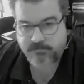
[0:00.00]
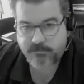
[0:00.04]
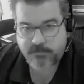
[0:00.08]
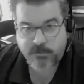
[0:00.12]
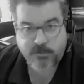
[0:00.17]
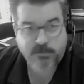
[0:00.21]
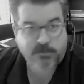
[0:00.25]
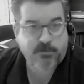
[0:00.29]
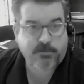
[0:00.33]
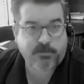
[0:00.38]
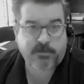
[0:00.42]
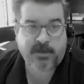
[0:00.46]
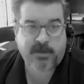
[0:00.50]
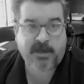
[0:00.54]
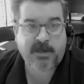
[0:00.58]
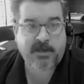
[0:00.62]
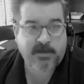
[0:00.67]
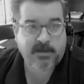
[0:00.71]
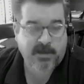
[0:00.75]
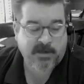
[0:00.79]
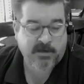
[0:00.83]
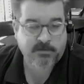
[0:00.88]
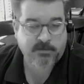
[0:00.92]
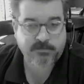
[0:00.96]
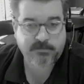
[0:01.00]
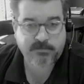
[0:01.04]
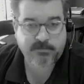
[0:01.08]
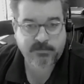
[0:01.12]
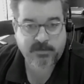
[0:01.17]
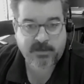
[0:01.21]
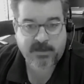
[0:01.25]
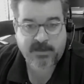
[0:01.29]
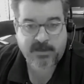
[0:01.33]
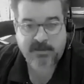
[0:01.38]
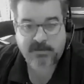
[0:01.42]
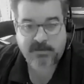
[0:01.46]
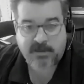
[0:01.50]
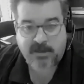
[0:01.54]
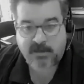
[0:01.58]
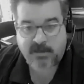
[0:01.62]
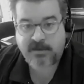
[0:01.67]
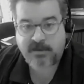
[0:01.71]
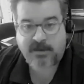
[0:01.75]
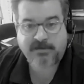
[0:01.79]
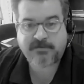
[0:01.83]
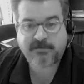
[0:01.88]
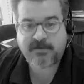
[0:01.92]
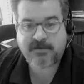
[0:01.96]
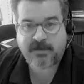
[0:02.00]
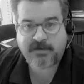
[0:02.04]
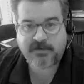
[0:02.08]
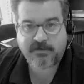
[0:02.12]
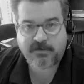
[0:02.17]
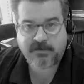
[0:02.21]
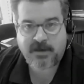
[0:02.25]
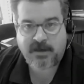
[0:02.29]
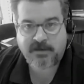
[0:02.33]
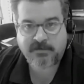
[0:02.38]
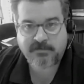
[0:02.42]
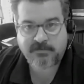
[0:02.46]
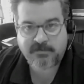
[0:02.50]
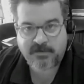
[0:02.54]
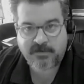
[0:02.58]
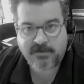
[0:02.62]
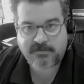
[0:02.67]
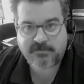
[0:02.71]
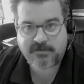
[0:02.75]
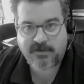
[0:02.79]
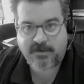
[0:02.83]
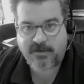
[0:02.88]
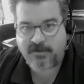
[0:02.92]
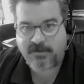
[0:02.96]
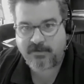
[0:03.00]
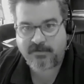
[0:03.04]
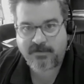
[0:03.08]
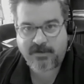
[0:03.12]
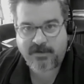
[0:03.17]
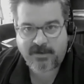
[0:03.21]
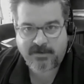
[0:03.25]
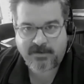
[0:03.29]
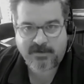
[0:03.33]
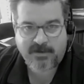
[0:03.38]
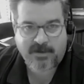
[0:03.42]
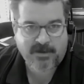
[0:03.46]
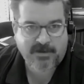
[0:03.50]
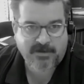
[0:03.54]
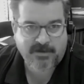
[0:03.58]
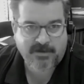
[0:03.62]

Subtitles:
you do that. I don't do that. I send you guys an Excel and